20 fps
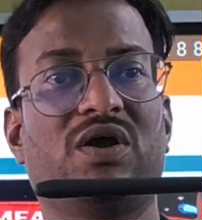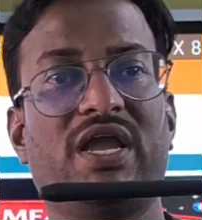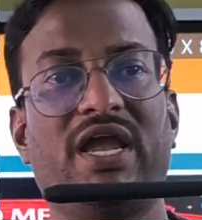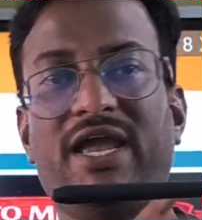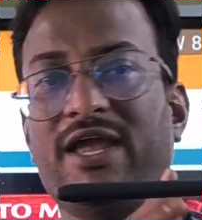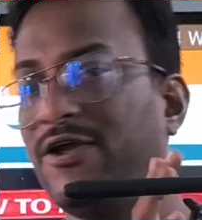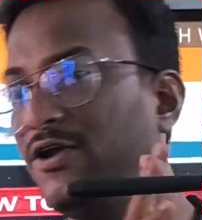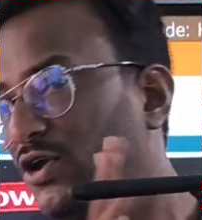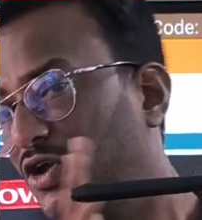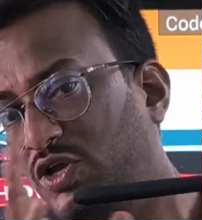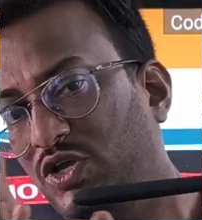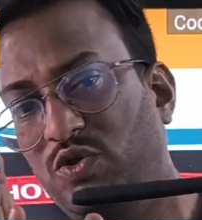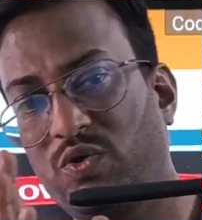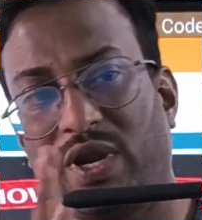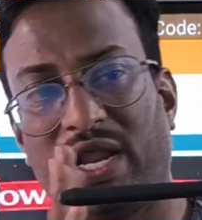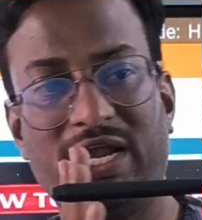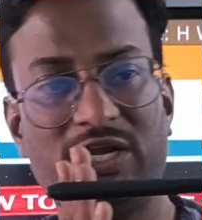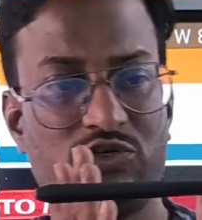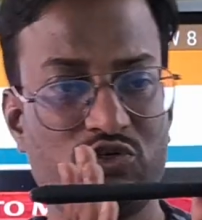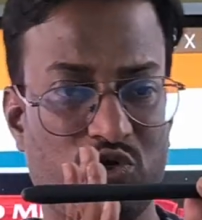Okay,
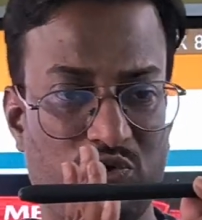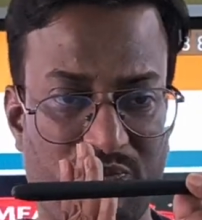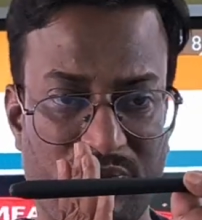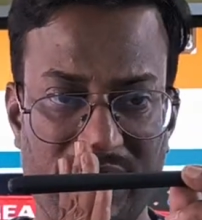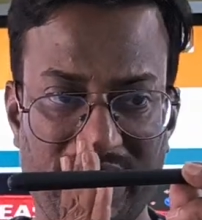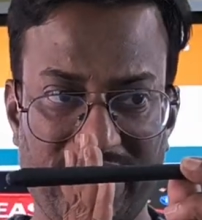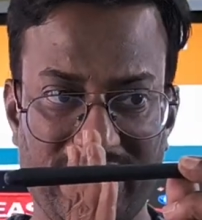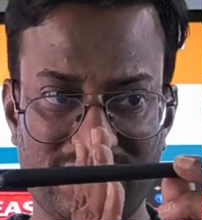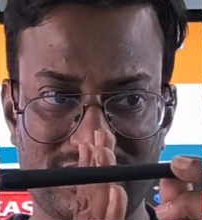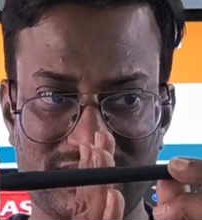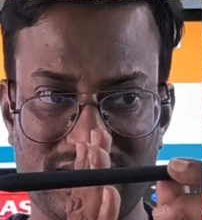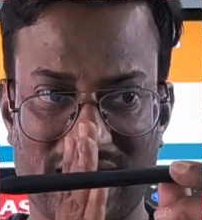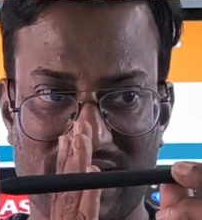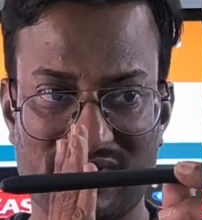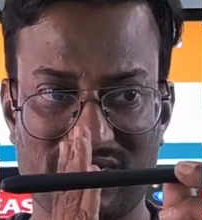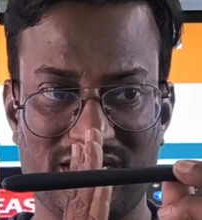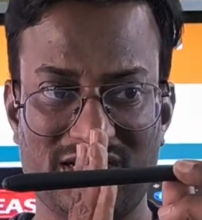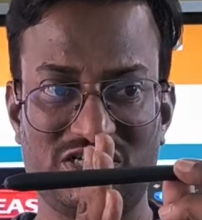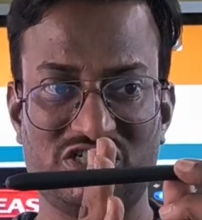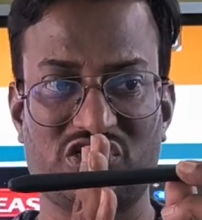your eye should be
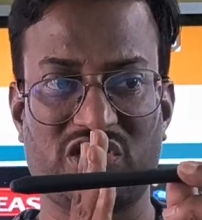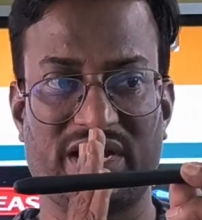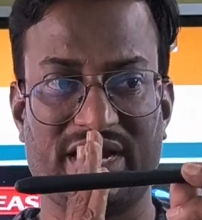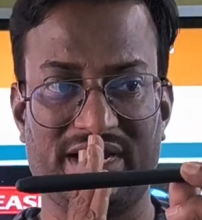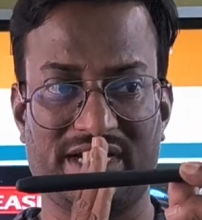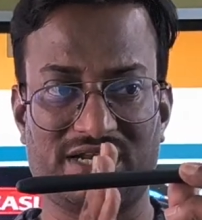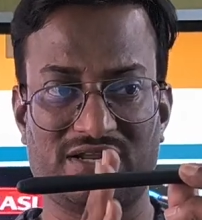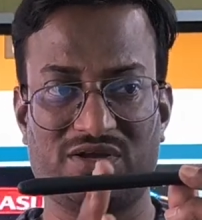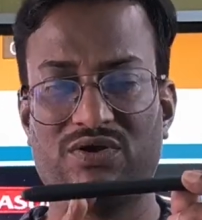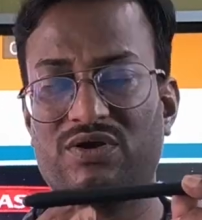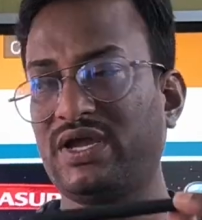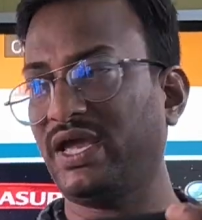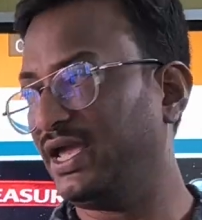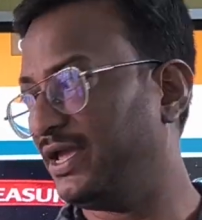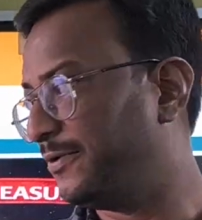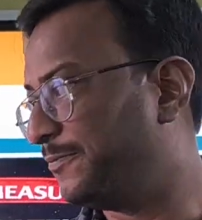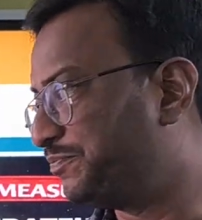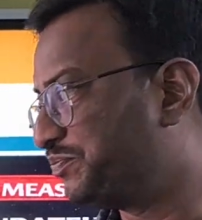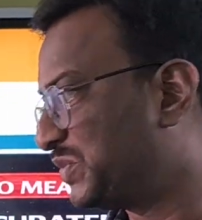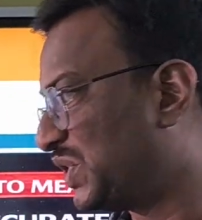exactly straight.
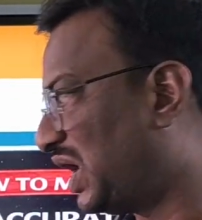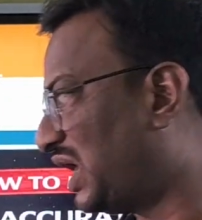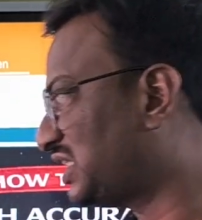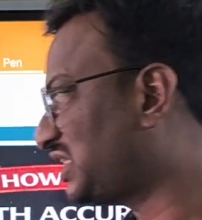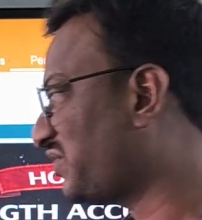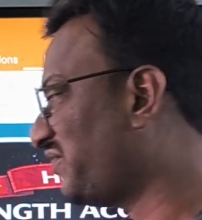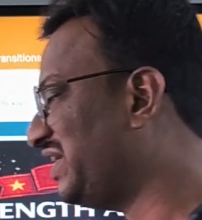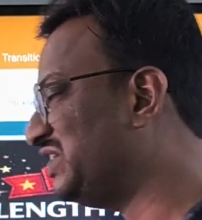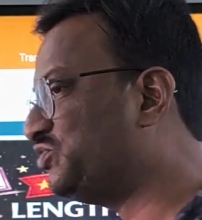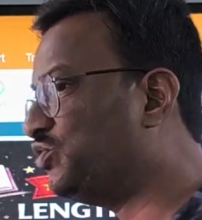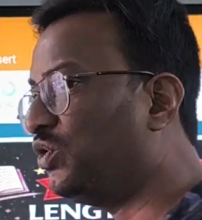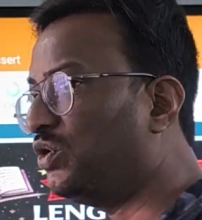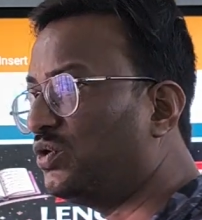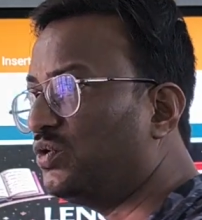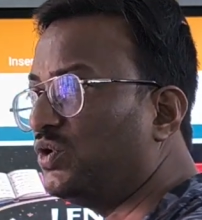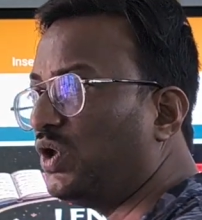Okay, otherwise you